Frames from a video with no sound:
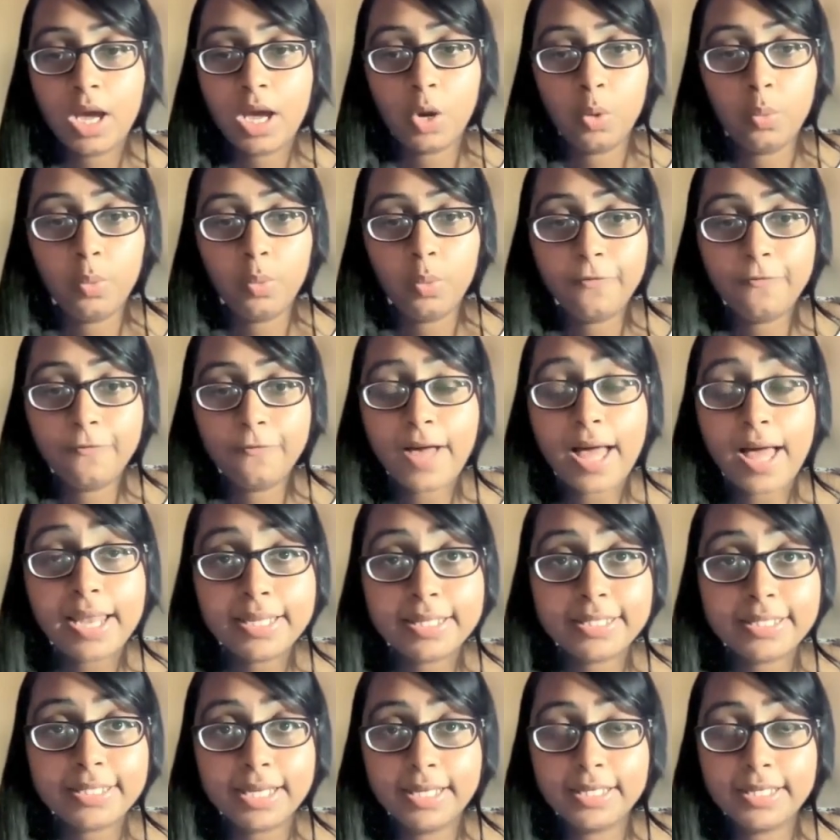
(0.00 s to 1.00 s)
we
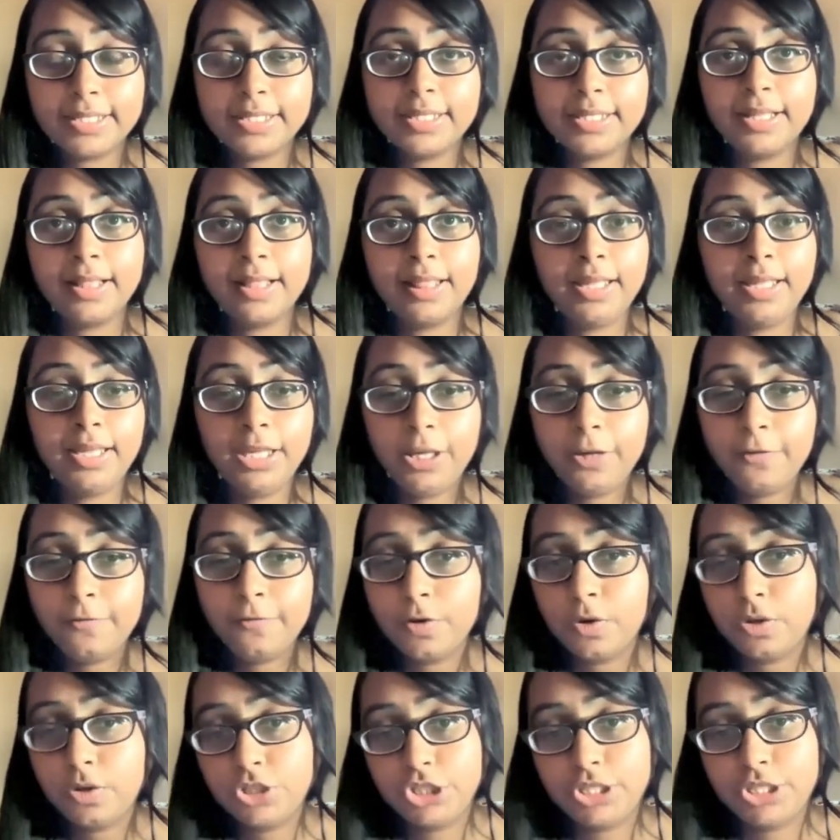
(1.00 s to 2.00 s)
validated the
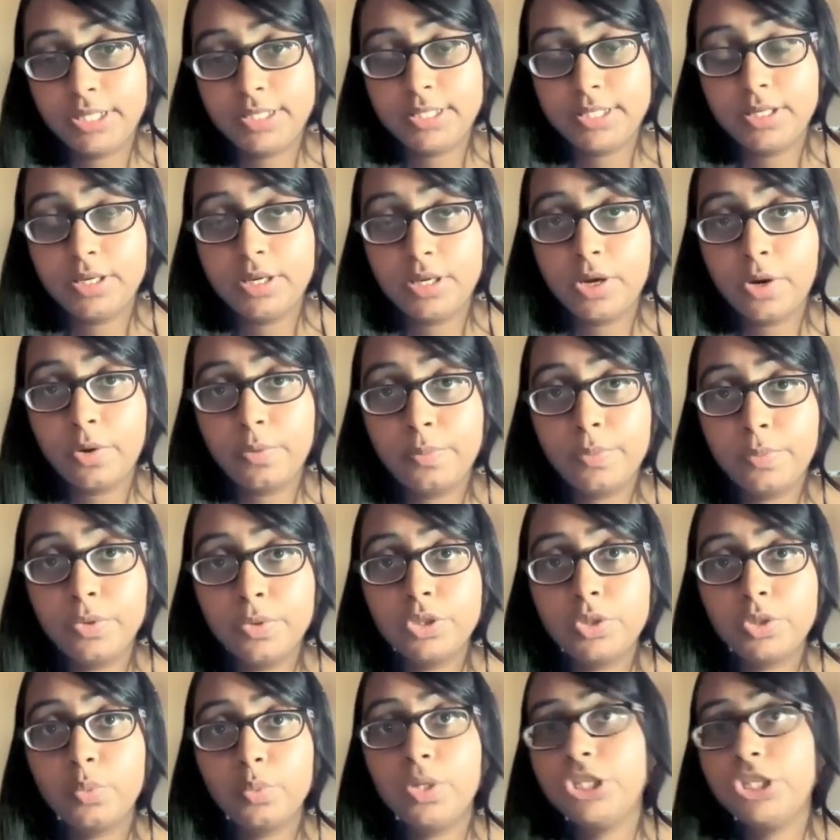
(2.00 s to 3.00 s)
eve.json
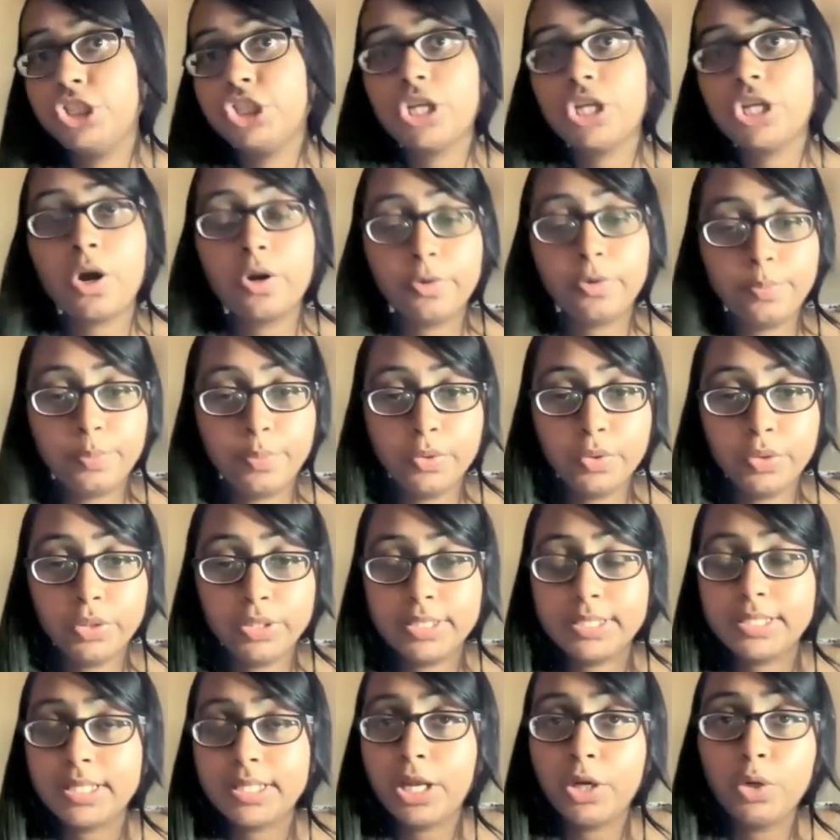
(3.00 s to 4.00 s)
output, which
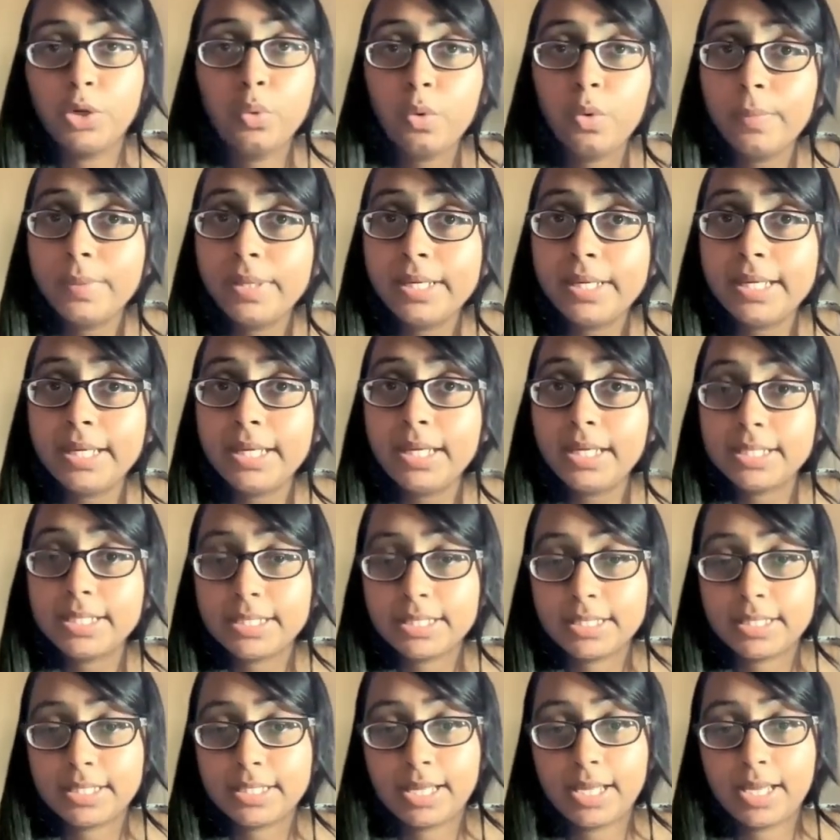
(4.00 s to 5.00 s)
outputs
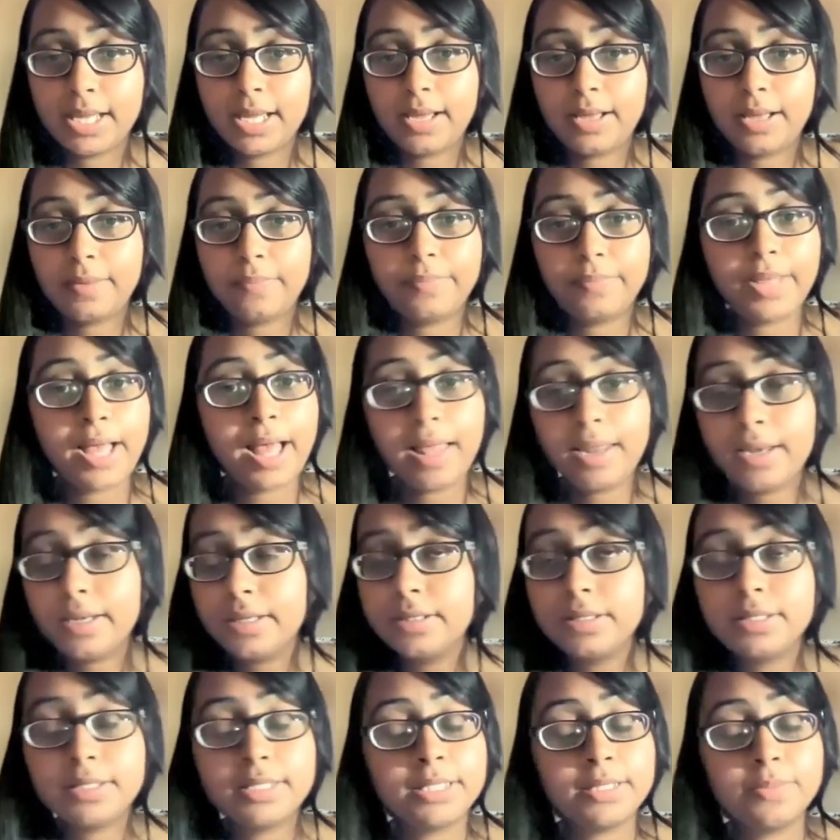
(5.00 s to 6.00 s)
anomalies,
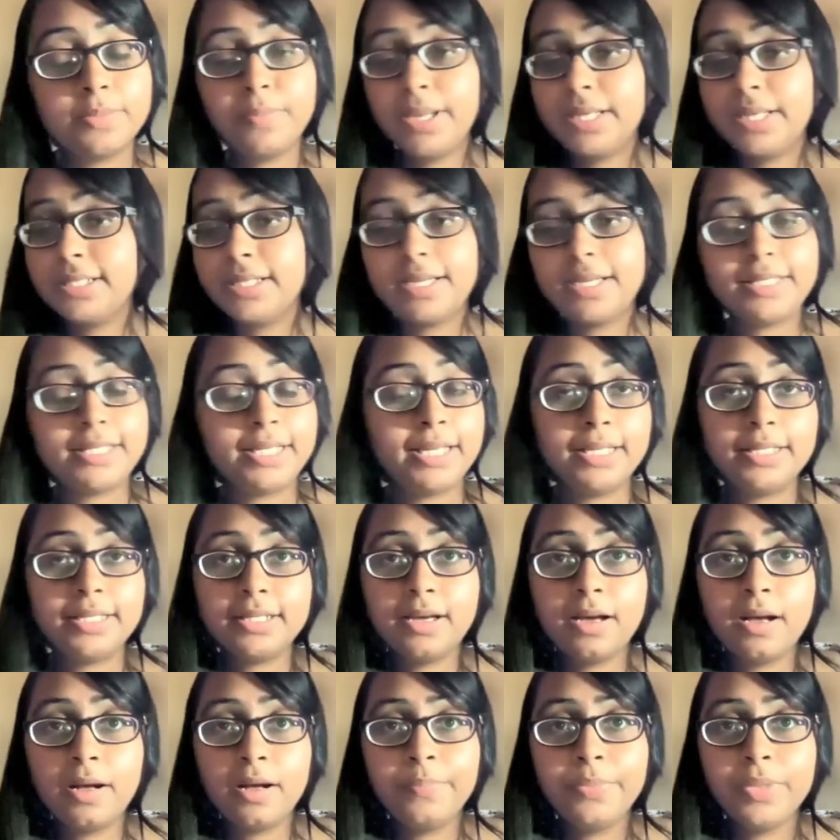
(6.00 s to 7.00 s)
alerts,
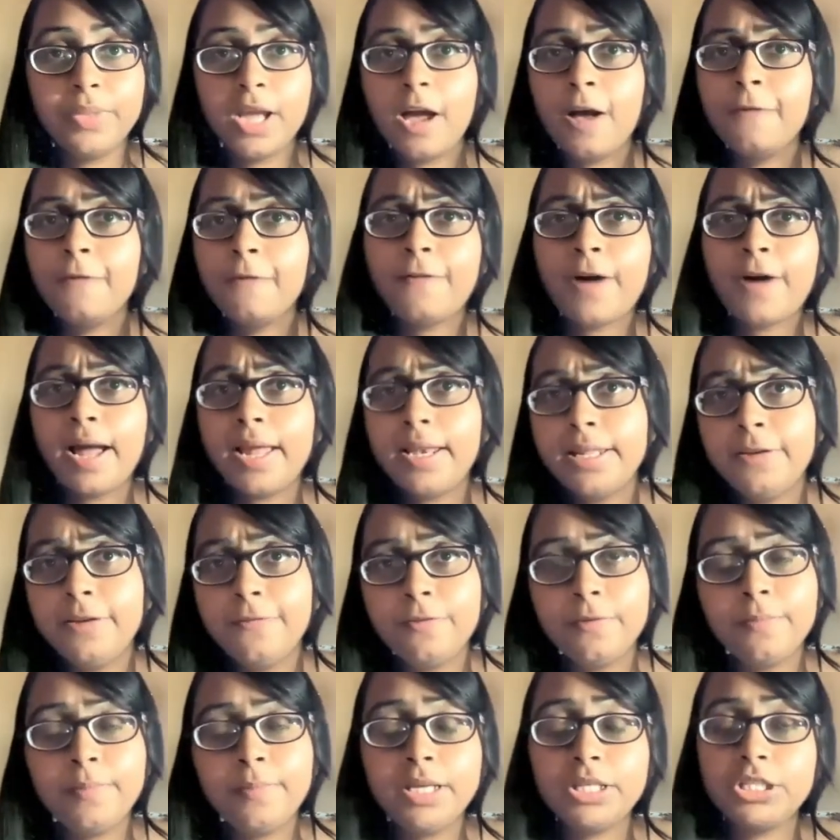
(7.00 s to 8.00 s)
metadata, file
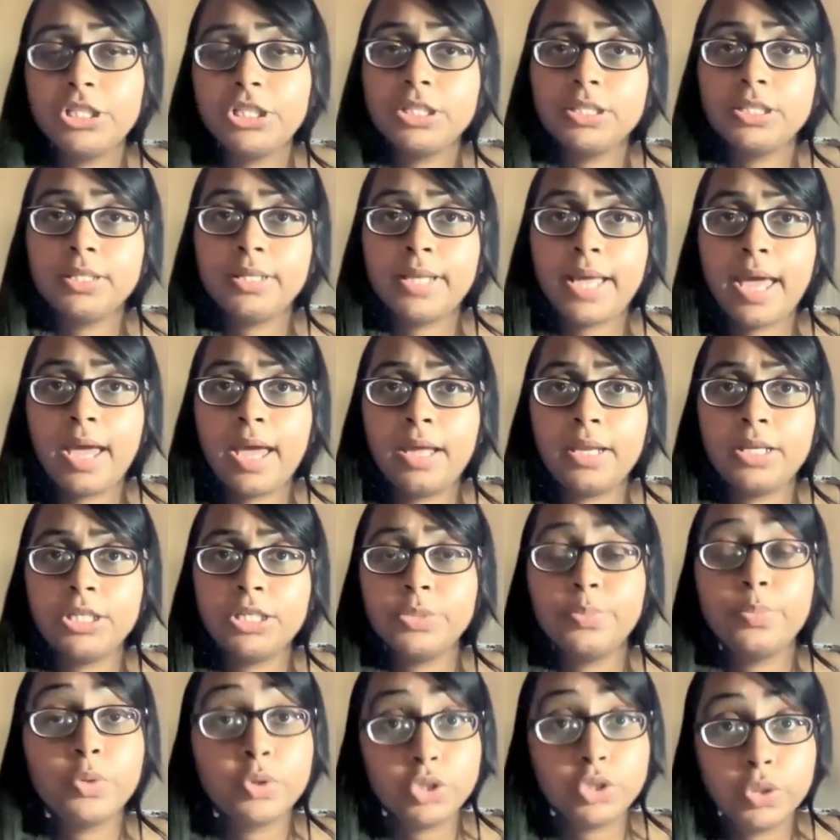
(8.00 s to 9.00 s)
information, and
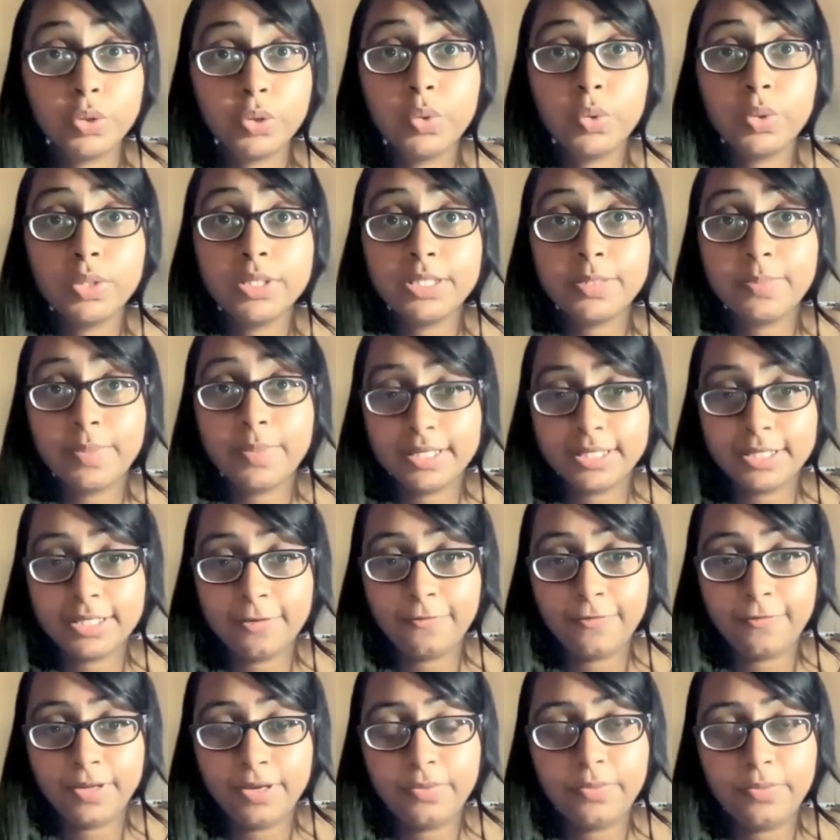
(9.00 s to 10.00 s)

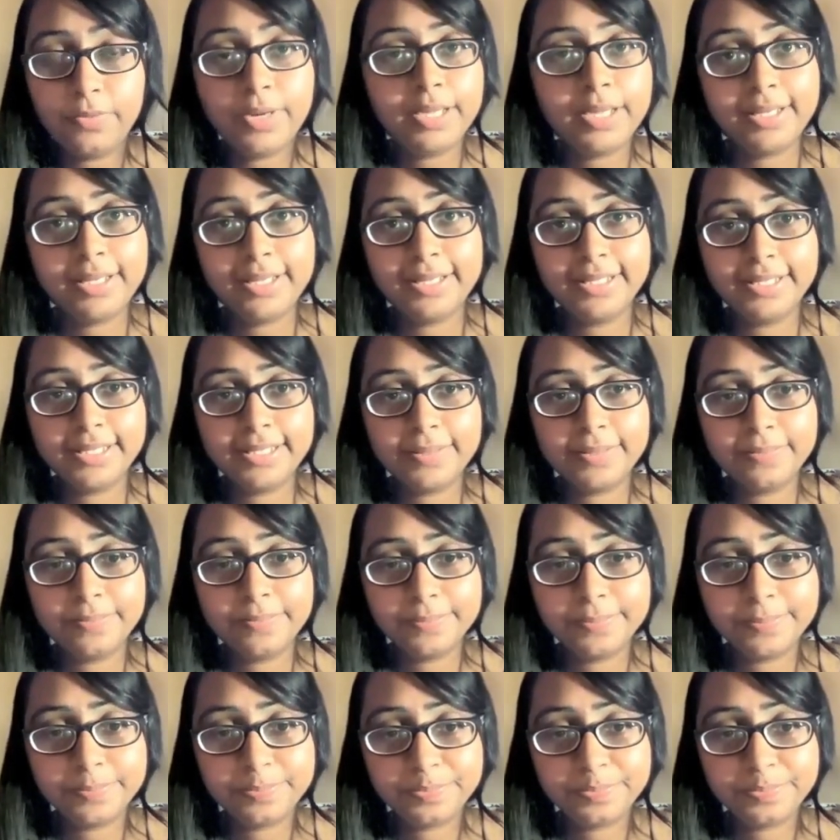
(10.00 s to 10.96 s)
protocol-specific records.